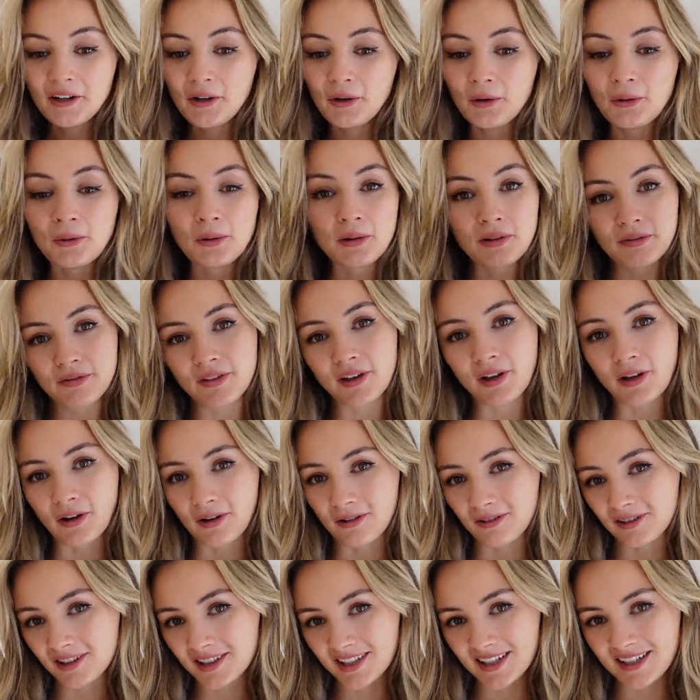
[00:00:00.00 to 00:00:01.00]
all of the
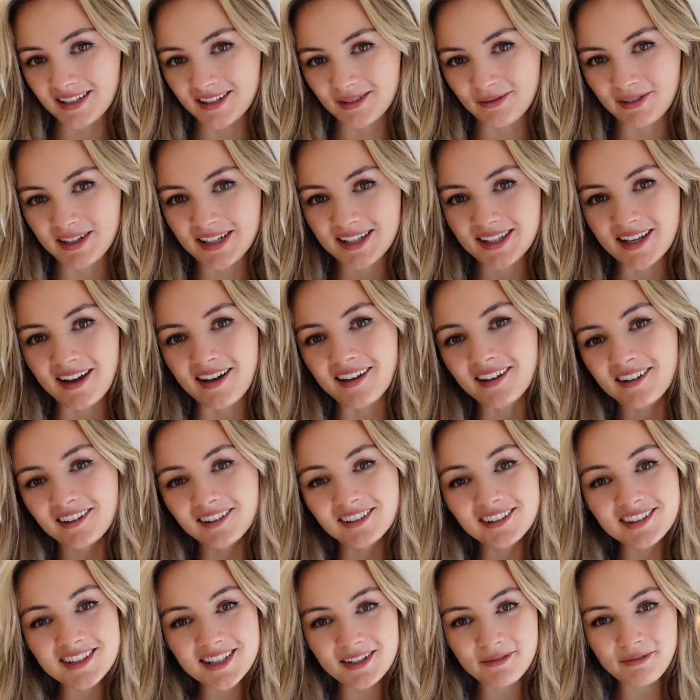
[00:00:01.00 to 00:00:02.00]
gold is
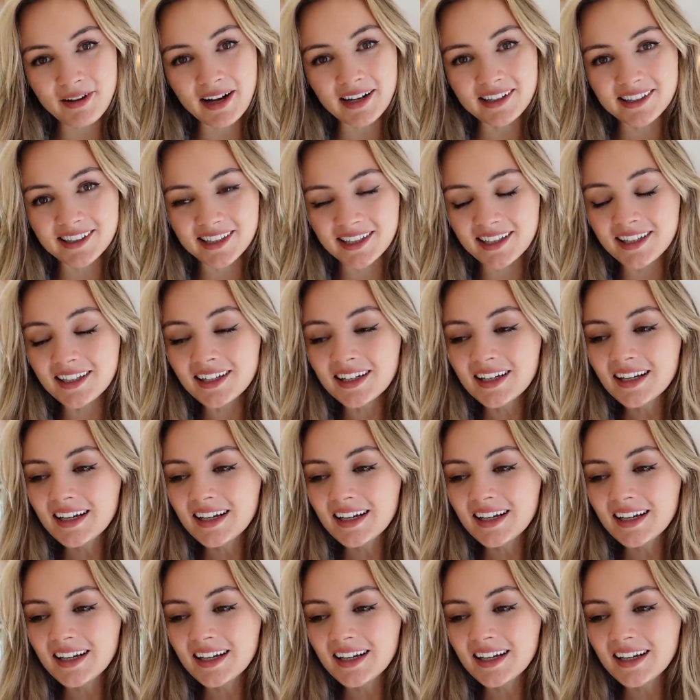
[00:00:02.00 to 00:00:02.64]
recycled at Vashi